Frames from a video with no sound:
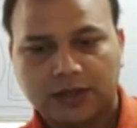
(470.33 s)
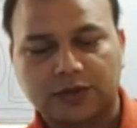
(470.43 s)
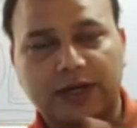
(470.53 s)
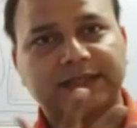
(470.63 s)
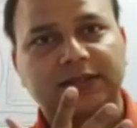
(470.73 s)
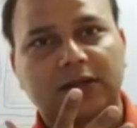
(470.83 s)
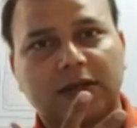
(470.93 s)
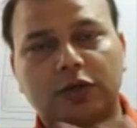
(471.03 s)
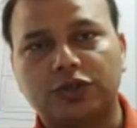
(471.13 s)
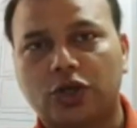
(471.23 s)
So guys,
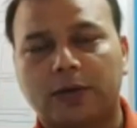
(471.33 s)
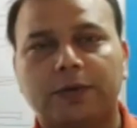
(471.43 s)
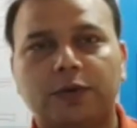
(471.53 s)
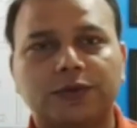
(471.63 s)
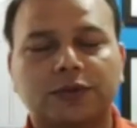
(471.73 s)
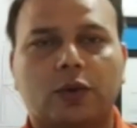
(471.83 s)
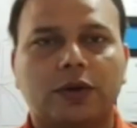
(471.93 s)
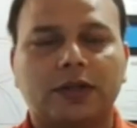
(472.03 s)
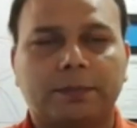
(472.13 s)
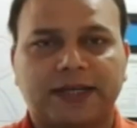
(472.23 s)
good job. You
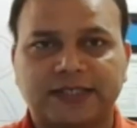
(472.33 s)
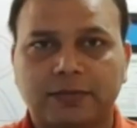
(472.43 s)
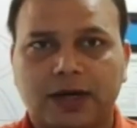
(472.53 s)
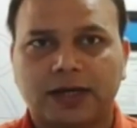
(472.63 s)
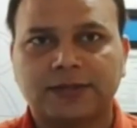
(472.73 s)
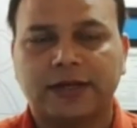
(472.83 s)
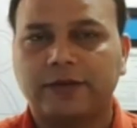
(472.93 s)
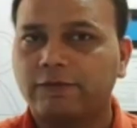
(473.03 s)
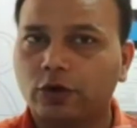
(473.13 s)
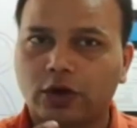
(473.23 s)
scored the passing marks,
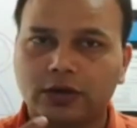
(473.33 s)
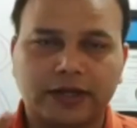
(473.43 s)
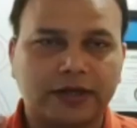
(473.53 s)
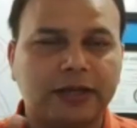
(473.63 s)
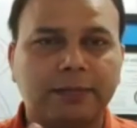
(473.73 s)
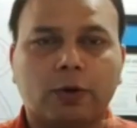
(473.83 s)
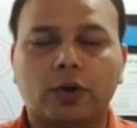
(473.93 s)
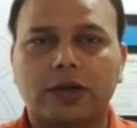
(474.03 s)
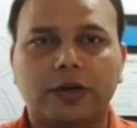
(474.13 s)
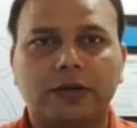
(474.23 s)
and if not, then keep
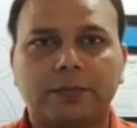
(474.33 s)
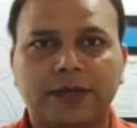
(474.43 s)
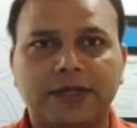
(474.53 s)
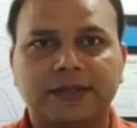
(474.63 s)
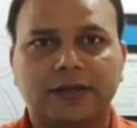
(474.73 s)
on learning, please.